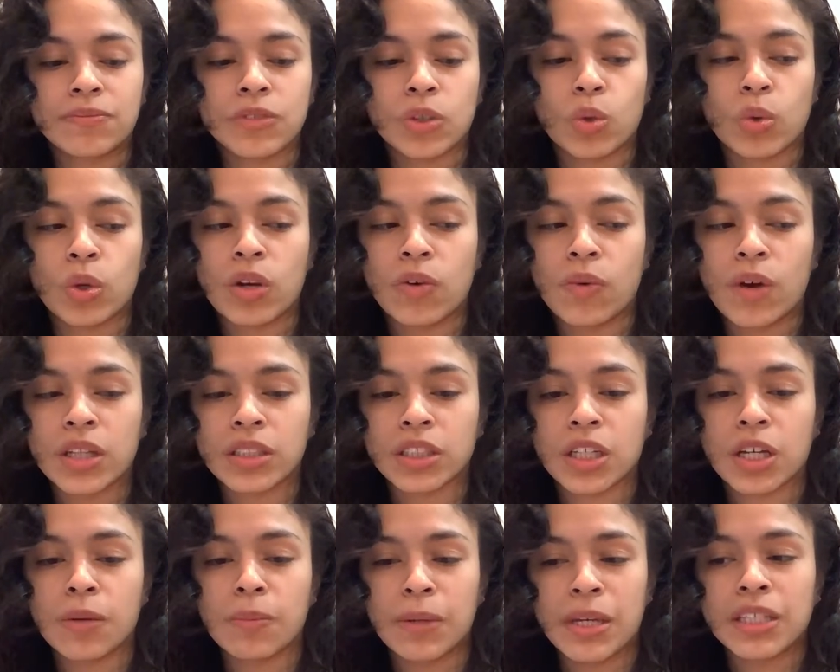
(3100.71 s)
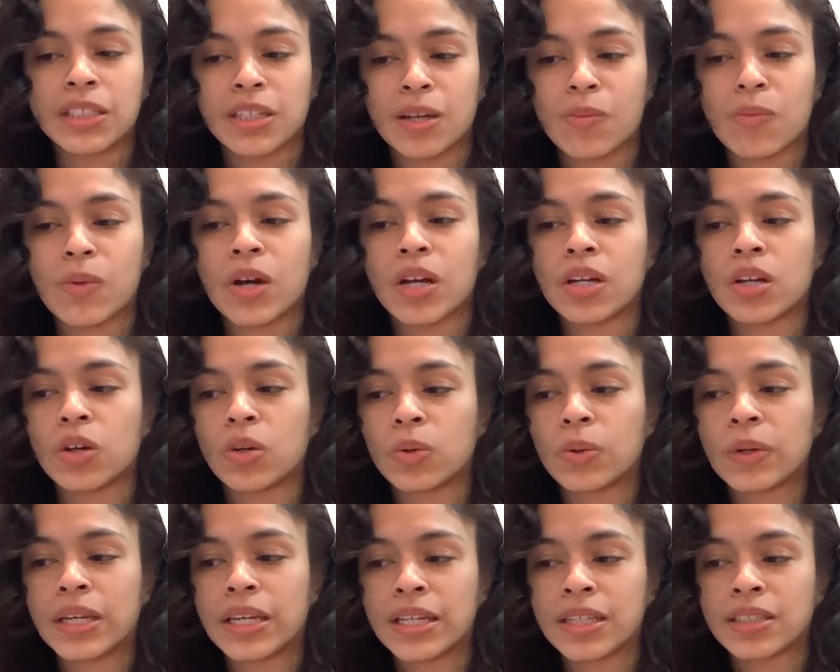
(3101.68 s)
Queen of Wands could be someone who
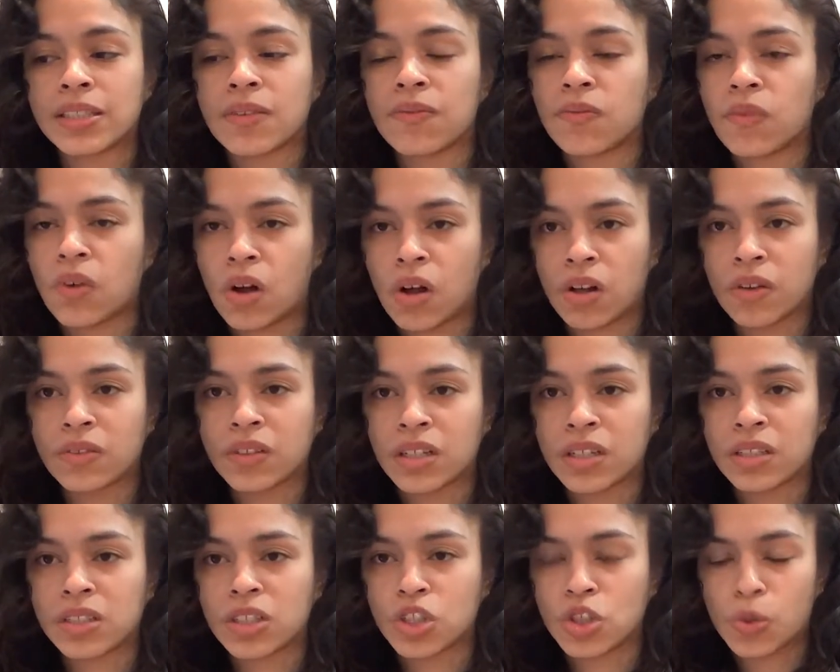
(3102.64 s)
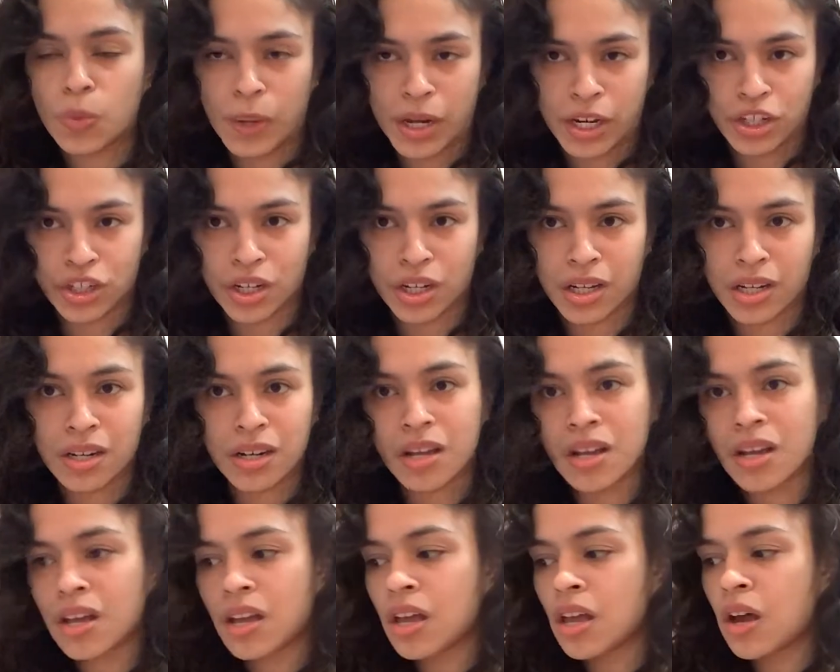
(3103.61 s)
is involved in a situation,
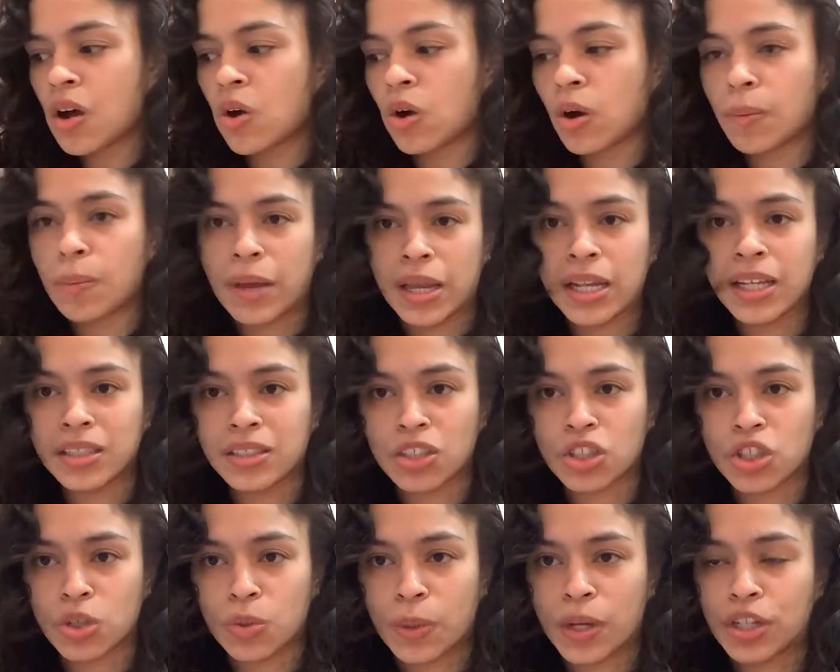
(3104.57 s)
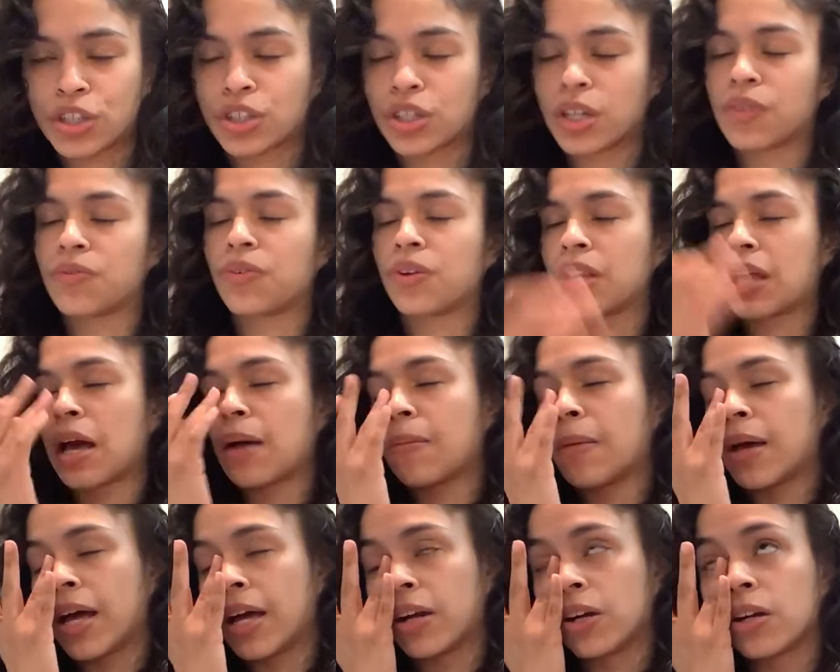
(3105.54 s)
or many situations for that
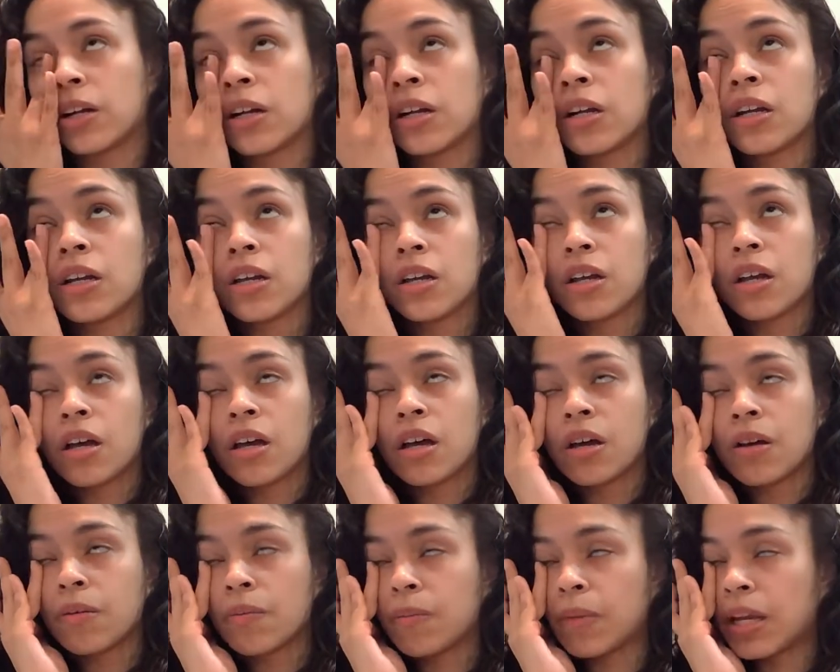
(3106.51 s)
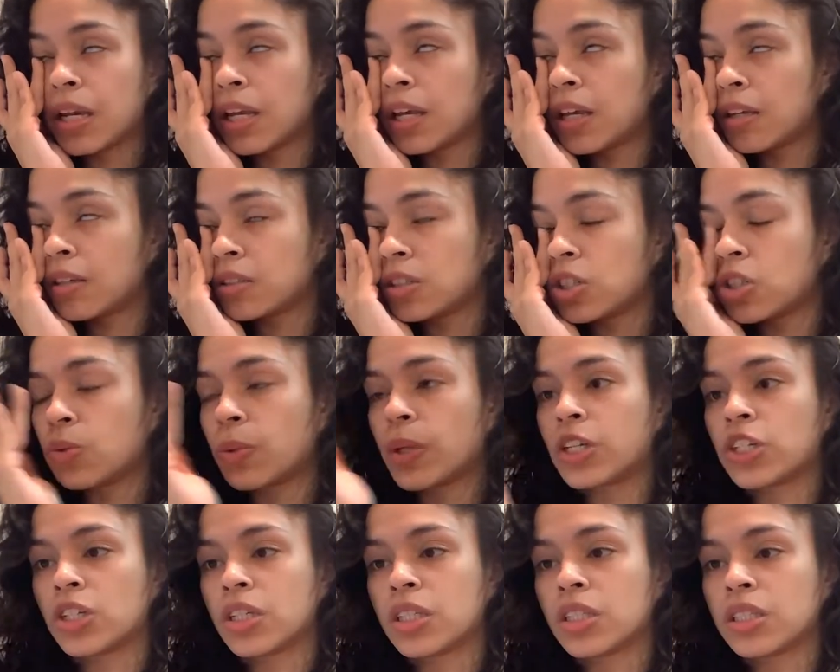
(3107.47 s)
matter. Many
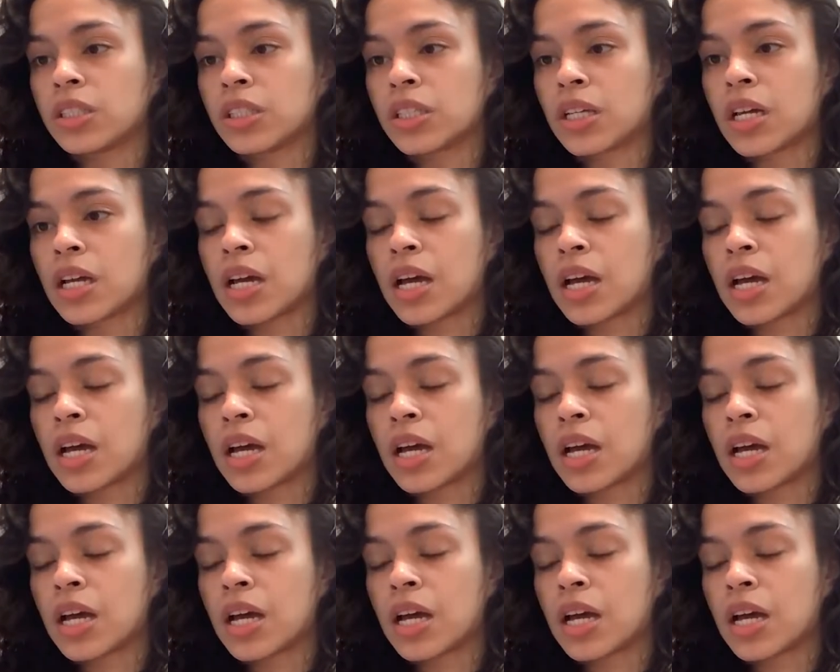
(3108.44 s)
situations.